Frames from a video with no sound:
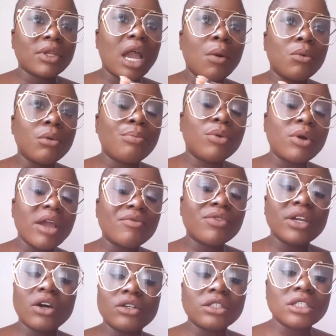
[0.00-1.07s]
I will put
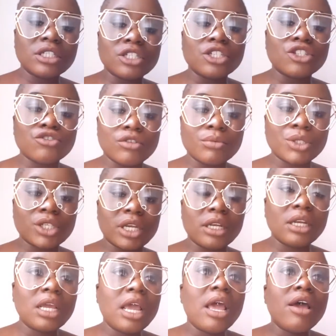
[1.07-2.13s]
everything under the description.